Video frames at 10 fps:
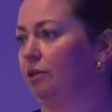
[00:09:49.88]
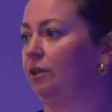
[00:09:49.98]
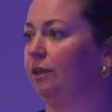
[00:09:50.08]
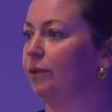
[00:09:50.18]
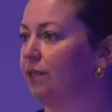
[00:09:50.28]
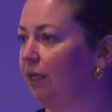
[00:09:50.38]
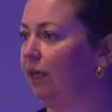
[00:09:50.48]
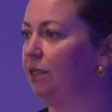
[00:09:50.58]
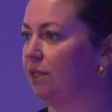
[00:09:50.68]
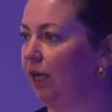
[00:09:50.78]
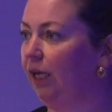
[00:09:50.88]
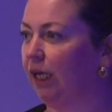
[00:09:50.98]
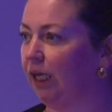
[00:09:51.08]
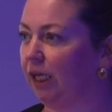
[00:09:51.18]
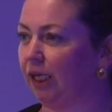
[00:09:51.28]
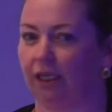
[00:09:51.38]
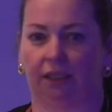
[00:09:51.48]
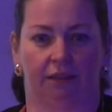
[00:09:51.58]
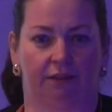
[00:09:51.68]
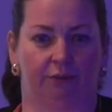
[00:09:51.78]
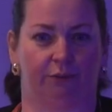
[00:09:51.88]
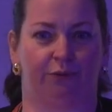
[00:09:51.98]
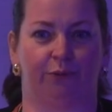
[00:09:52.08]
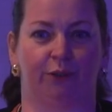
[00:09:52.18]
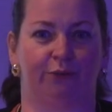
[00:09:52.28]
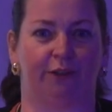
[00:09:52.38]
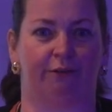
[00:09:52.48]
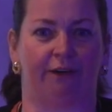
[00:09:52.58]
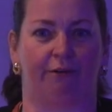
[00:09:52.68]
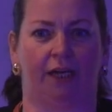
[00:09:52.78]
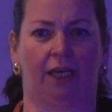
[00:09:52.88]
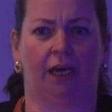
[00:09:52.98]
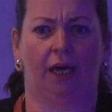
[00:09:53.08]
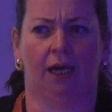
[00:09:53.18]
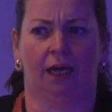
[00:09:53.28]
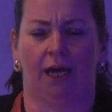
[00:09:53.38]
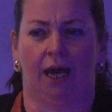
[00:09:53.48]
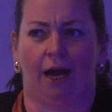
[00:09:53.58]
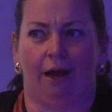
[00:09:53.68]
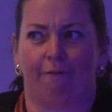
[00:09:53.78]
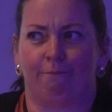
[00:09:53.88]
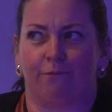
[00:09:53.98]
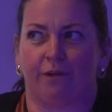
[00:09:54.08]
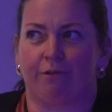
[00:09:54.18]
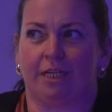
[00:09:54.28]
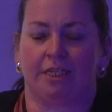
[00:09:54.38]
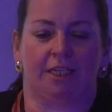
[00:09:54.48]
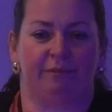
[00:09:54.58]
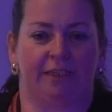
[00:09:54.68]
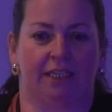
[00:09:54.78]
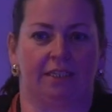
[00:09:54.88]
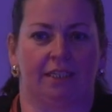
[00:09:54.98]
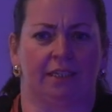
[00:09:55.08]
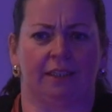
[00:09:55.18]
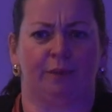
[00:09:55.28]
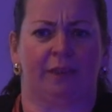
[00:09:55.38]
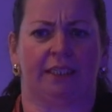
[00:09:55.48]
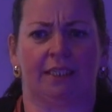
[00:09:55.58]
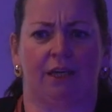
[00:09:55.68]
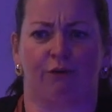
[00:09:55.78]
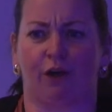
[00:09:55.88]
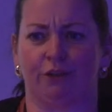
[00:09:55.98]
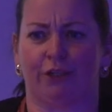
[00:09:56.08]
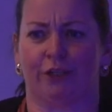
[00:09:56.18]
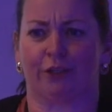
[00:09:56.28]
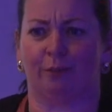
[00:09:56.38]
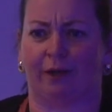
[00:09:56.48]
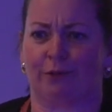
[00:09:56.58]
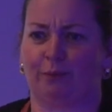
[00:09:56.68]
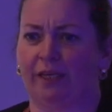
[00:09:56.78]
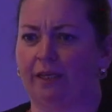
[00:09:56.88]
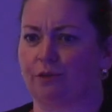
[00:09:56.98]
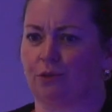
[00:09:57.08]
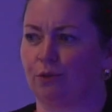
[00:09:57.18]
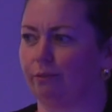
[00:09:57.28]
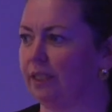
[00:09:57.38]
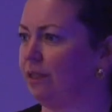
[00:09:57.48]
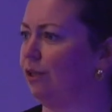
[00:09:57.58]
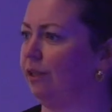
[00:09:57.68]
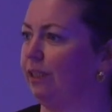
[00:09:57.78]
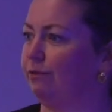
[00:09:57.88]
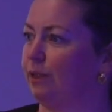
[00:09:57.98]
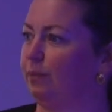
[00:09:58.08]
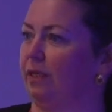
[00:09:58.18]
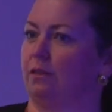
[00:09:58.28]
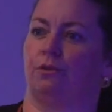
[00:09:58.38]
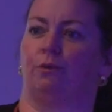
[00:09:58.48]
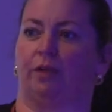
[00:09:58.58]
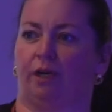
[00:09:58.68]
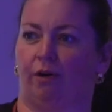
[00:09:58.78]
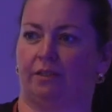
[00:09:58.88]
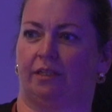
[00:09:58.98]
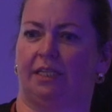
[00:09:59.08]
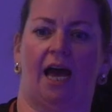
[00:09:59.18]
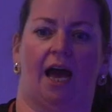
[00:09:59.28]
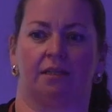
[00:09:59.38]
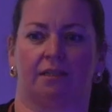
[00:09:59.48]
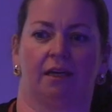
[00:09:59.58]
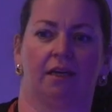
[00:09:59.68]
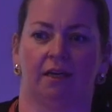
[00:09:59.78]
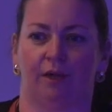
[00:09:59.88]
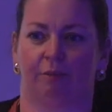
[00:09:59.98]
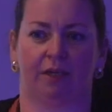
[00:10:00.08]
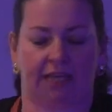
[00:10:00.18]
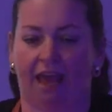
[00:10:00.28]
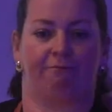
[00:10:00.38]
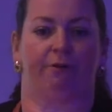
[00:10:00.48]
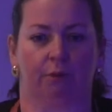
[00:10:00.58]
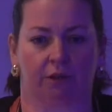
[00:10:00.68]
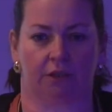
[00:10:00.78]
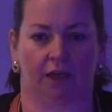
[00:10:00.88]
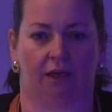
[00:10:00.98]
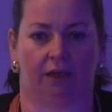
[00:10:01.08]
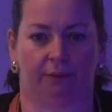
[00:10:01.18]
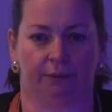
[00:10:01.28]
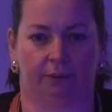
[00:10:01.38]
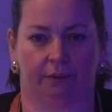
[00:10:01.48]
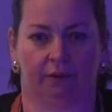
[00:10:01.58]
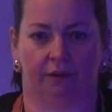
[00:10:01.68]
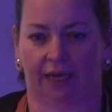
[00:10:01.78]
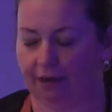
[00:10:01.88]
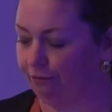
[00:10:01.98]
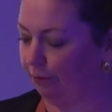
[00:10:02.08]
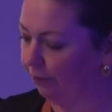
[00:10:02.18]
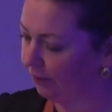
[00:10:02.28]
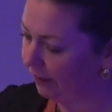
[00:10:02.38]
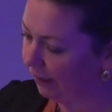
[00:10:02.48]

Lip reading: certainly wasn't easy. You would feel very intimidated, a little bit self-conscious about speaking to somebody, certainly even speaking to someone across the desk, because everyone could hear you, everyone.